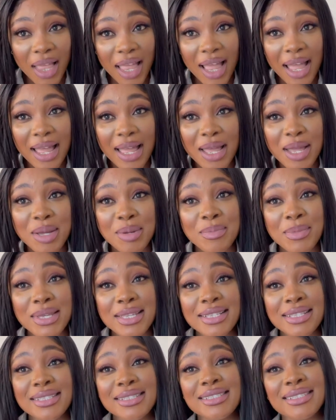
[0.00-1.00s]

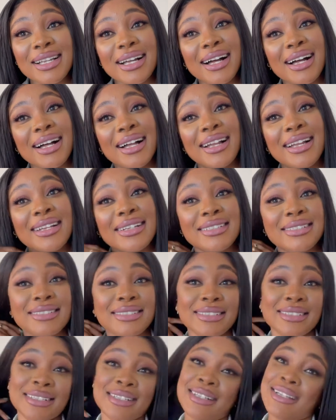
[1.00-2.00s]
Hermès. And
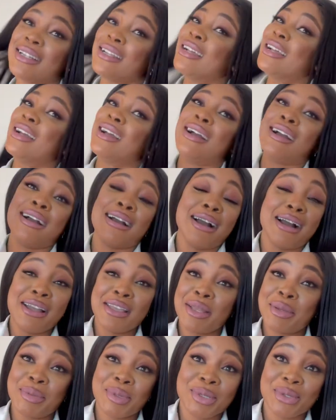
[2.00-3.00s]
I
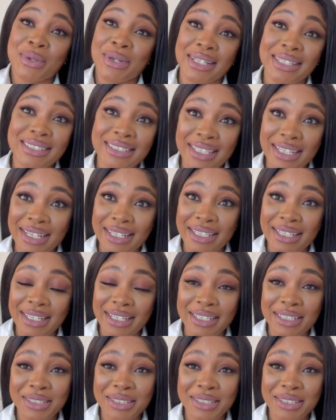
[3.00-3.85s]
am so excited.